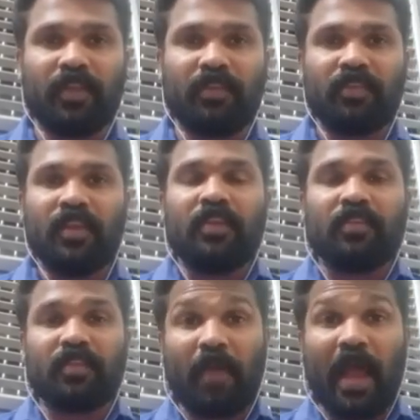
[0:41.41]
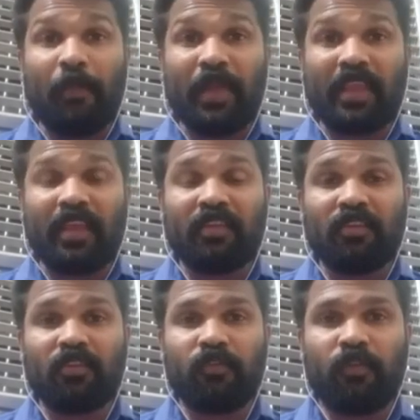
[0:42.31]
that is some
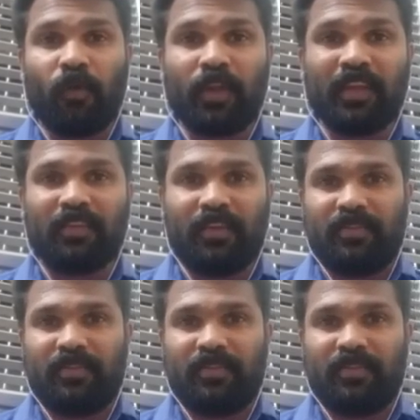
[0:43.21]
applications of flotation.